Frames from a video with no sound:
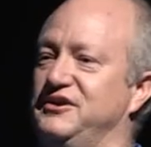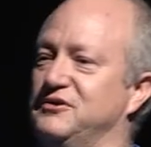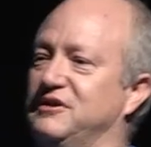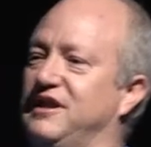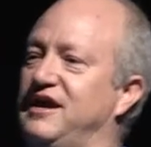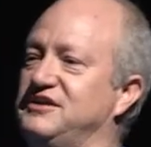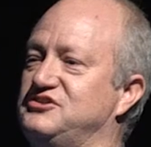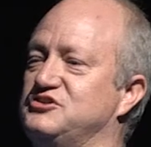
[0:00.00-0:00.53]
You're
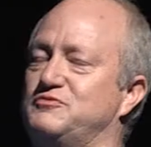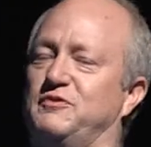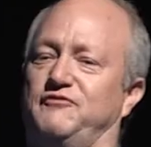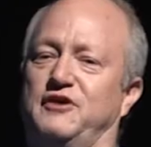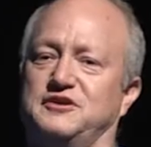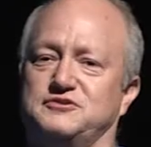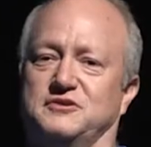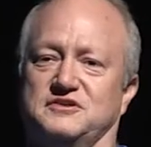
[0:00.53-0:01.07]
a licensed
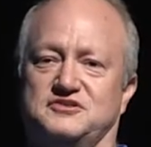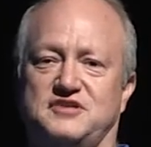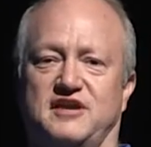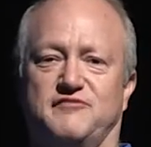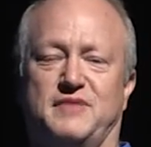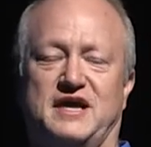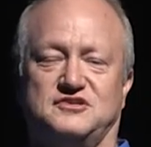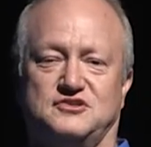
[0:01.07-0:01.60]
professional in the state
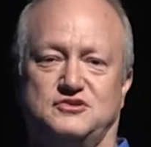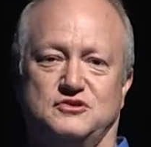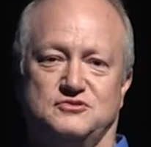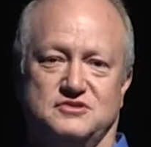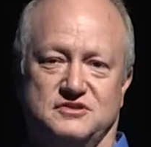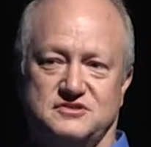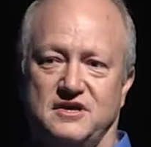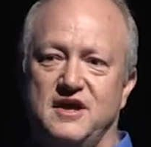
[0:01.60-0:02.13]
of
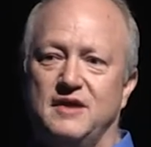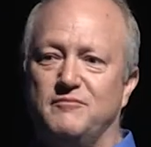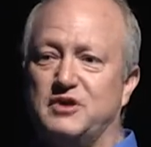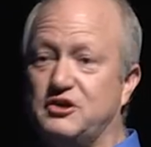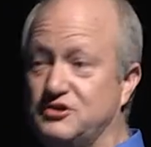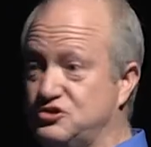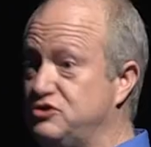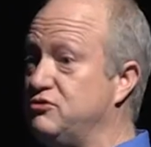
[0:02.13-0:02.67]
Massachusetts
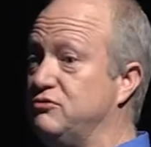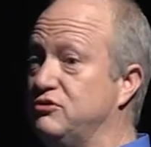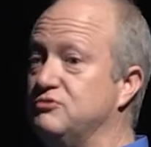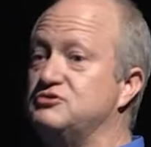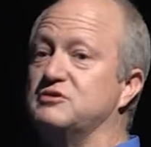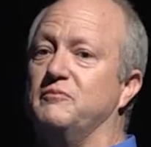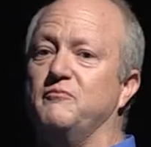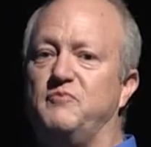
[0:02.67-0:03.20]
because you knew
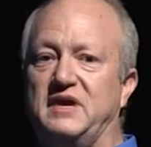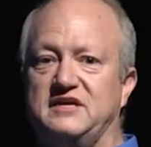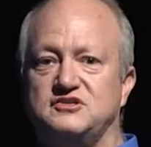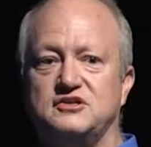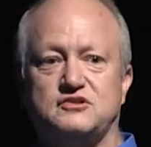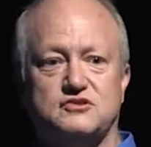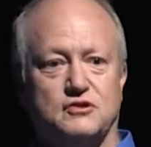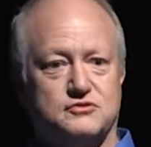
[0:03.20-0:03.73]
some
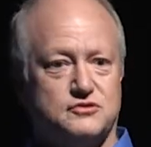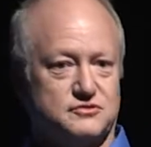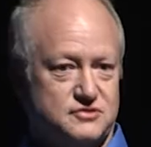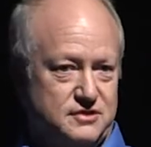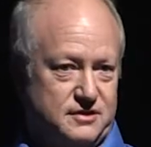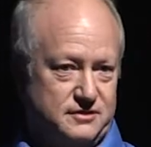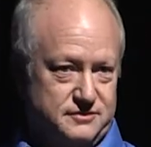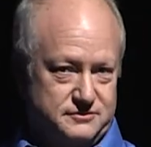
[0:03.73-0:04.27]
basic social
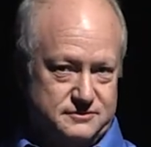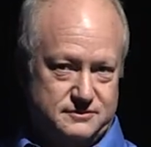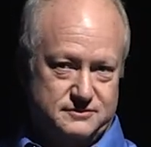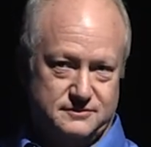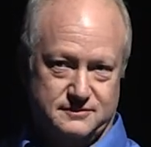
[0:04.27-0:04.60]
skills.